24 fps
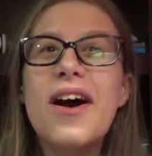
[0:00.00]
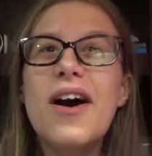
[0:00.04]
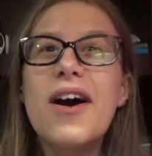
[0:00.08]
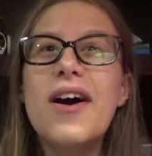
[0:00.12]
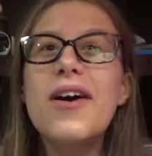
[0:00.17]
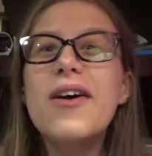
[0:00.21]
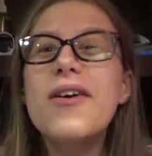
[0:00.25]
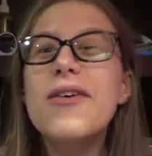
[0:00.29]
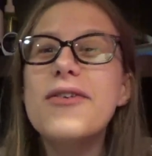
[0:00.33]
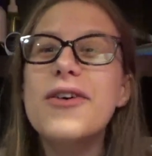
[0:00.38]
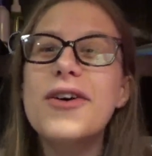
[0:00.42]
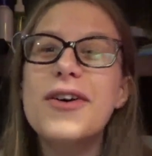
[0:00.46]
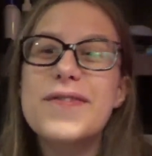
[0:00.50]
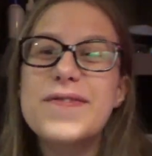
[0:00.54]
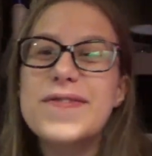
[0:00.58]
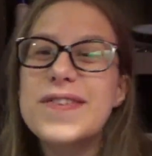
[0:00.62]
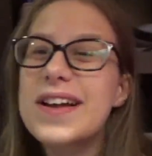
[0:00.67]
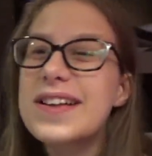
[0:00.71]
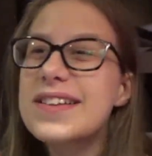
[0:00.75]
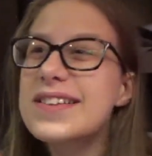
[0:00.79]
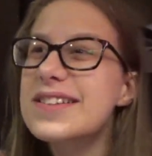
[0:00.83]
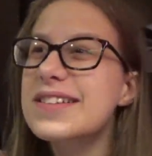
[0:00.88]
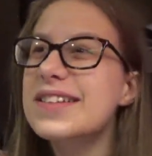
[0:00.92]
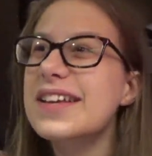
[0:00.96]
oh, well, if
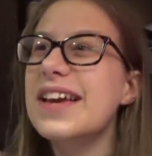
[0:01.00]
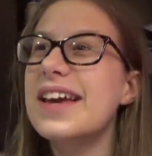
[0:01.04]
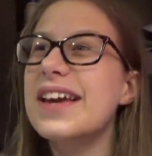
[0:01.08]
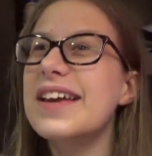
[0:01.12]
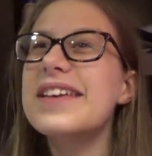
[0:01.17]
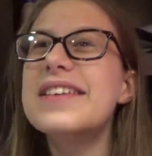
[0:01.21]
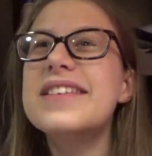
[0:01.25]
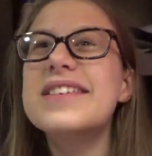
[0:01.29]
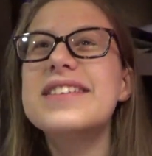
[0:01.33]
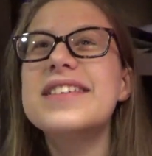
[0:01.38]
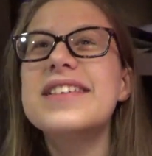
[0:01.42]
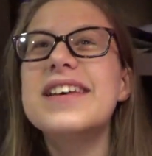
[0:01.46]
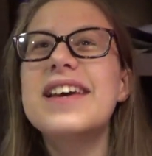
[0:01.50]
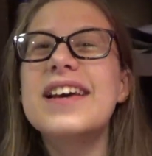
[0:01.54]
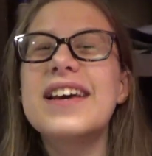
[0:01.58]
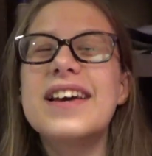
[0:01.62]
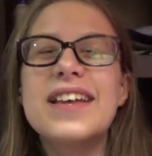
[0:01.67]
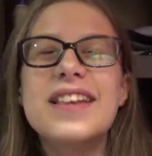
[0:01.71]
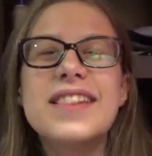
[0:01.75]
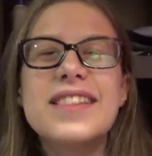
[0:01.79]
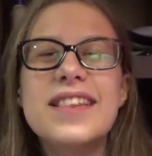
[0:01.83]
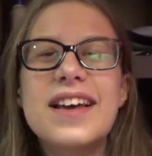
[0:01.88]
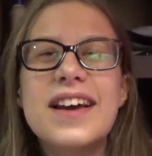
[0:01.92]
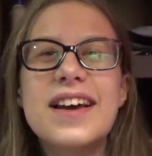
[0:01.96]
that's the case,
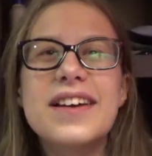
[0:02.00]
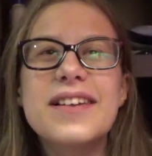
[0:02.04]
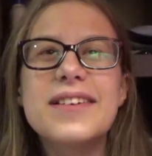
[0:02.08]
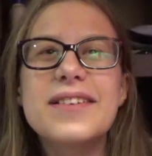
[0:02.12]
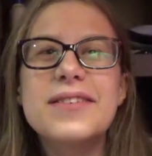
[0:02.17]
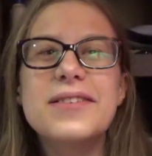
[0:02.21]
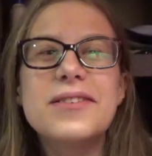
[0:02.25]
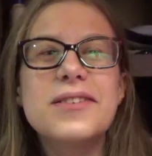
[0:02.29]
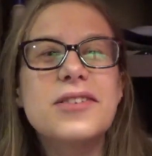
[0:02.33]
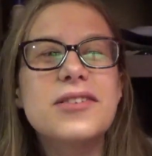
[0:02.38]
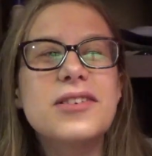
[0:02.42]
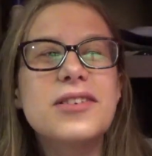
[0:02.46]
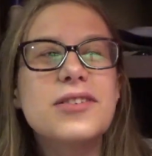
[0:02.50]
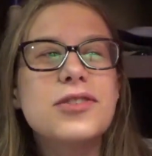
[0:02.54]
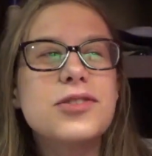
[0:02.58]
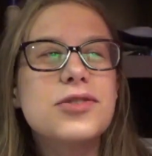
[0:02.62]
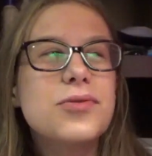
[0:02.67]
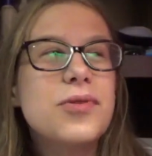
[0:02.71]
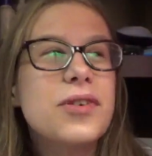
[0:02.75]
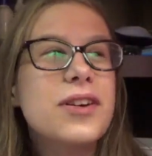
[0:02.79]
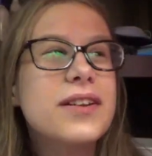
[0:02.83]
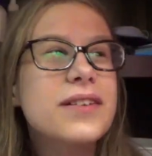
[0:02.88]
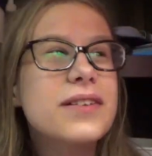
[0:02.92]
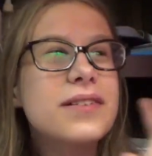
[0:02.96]
then you can
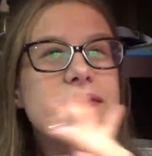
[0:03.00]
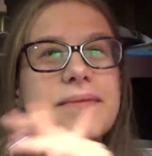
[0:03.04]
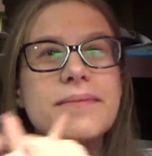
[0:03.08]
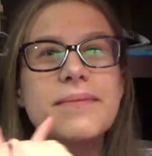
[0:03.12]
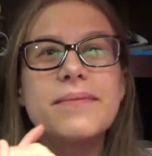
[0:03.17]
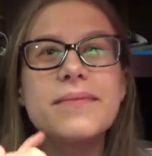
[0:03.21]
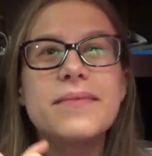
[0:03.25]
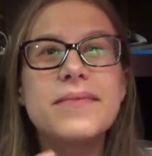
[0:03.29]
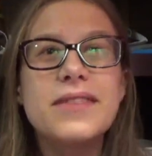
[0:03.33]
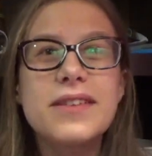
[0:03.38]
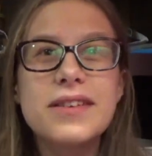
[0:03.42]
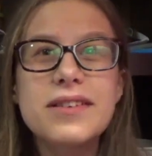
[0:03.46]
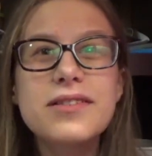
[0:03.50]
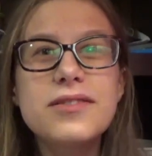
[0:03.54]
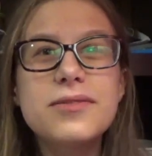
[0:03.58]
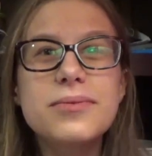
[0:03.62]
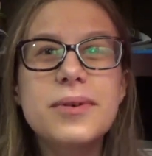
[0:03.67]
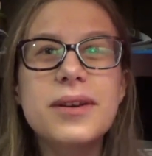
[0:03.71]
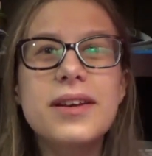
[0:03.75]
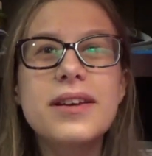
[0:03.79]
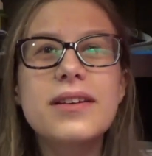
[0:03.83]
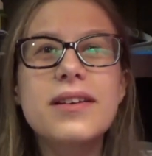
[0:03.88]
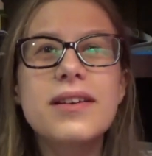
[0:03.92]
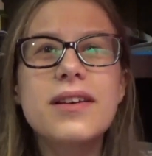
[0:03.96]
join this
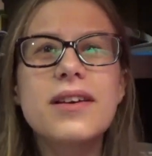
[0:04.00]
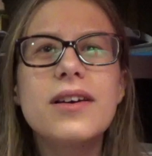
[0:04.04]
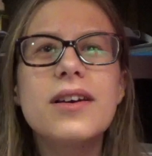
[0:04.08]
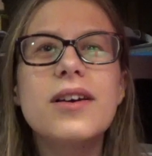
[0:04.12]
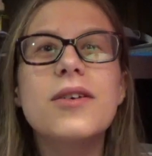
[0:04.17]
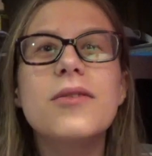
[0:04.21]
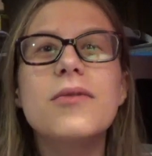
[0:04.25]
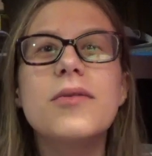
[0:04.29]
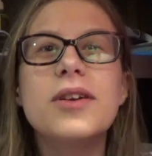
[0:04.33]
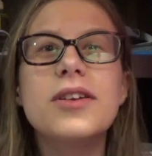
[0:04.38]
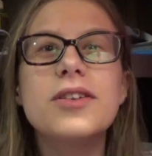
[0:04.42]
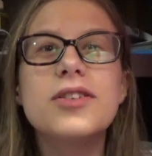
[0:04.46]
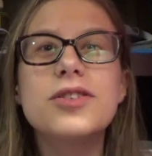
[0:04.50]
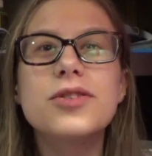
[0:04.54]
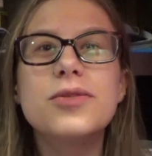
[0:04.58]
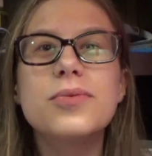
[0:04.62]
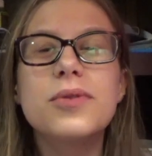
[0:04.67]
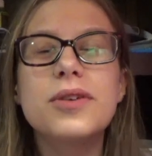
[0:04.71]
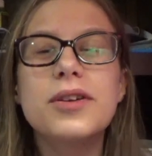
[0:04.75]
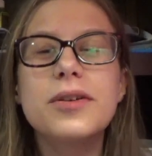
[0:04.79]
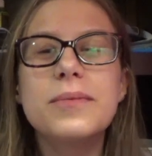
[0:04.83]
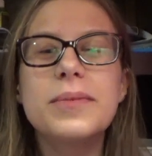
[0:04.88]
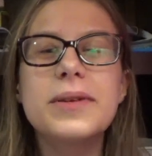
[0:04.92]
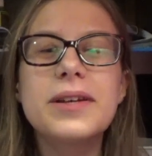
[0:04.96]
week, which
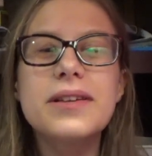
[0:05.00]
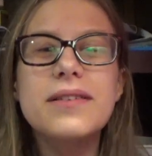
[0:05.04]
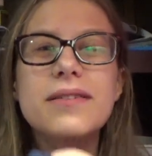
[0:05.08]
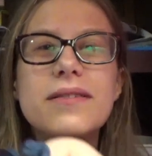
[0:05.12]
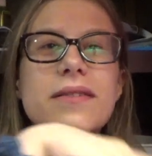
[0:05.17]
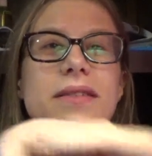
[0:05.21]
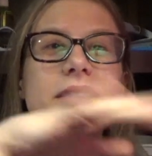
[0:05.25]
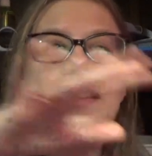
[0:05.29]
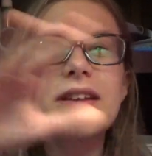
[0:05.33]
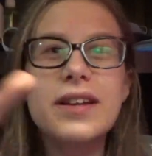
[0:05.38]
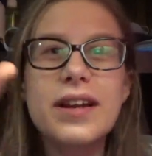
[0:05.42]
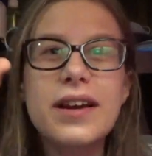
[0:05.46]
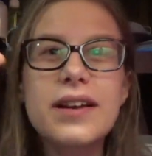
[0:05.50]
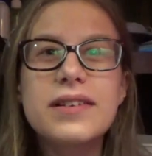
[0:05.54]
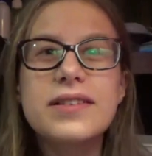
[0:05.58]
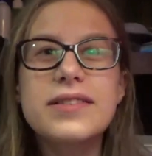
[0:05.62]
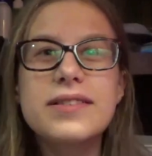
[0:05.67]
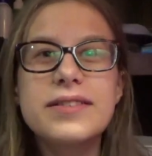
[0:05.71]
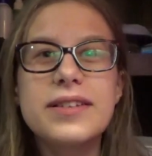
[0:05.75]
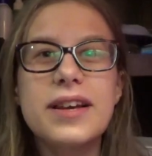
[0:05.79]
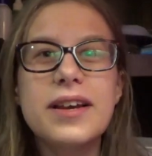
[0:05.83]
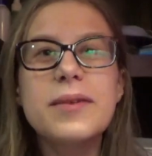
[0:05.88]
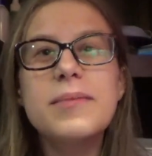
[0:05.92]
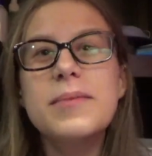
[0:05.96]
would have been the
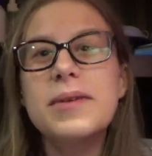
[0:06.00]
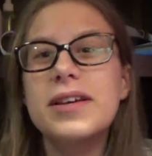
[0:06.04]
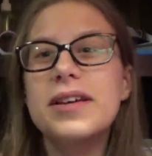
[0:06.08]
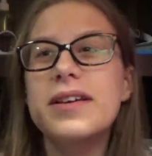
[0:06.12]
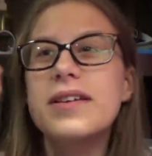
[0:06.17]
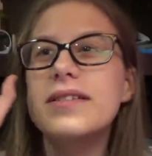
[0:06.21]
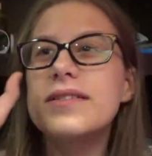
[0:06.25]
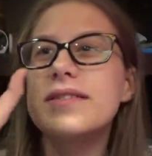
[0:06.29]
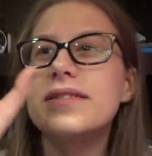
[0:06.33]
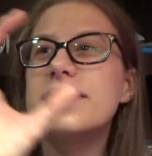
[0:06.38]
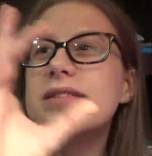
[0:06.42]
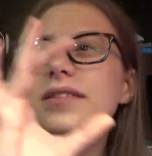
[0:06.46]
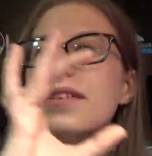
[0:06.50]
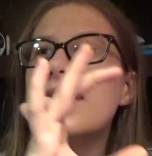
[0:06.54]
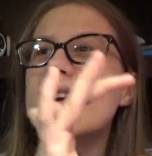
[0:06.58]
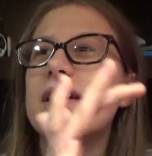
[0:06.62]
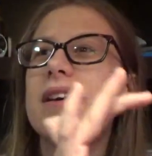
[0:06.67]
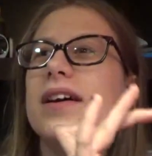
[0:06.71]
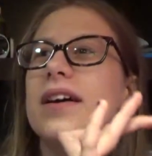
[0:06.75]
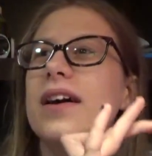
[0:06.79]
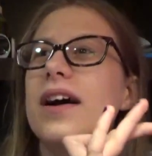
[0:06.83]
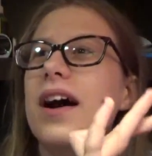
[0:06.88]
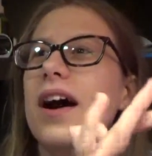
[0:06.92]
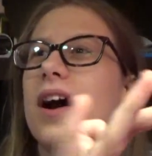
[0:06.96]
next day because
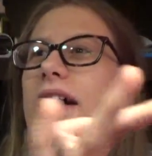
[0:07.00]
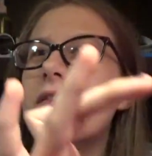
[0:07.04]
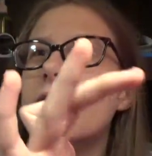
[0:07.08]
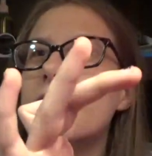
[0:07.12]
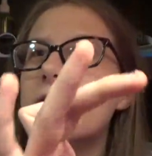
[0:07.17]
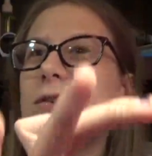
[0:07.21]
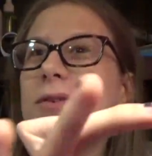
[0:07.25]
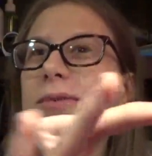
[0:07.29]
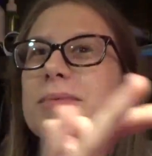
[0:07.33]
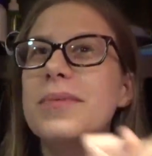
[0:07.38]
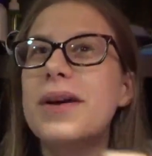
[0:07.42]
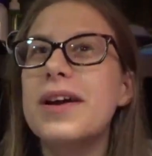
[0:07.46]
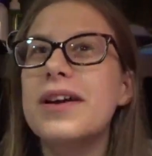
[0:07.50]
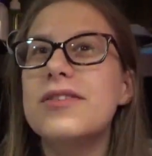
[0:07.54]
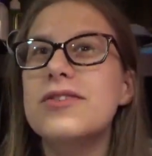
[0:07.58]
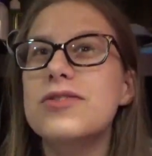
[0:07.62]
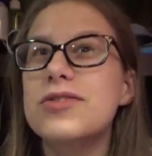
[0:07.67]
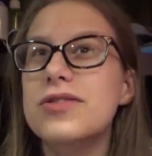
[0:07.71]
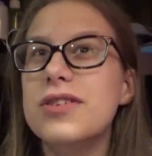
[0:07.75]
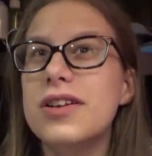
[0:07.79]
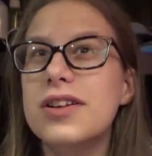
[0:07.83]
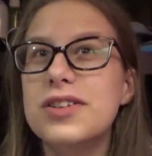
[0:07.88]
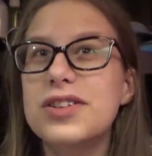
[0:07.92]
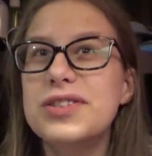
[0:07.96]
I filmed my
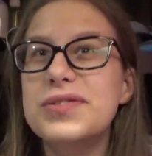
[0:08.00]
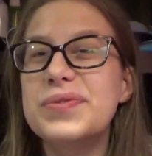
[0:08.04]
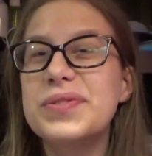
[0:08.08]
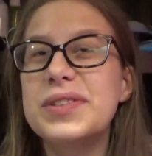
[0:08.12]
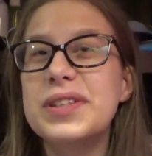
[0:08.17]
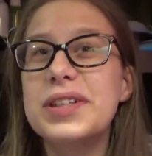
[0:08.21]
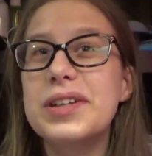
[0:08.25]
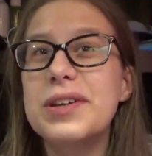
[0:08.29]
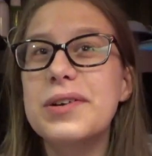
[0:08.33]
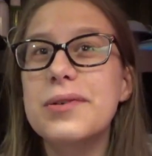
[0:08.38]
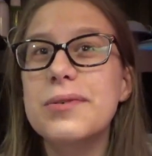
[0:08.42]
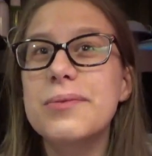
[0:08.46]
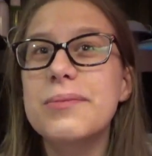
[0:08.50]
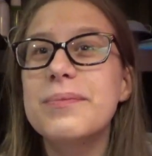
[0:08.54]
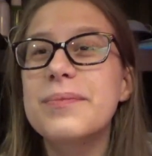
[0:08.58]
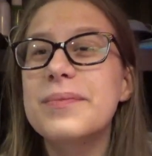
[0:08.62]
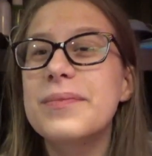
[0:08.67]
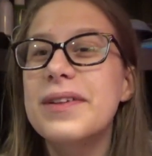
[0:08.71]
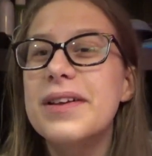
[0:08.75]
introduction video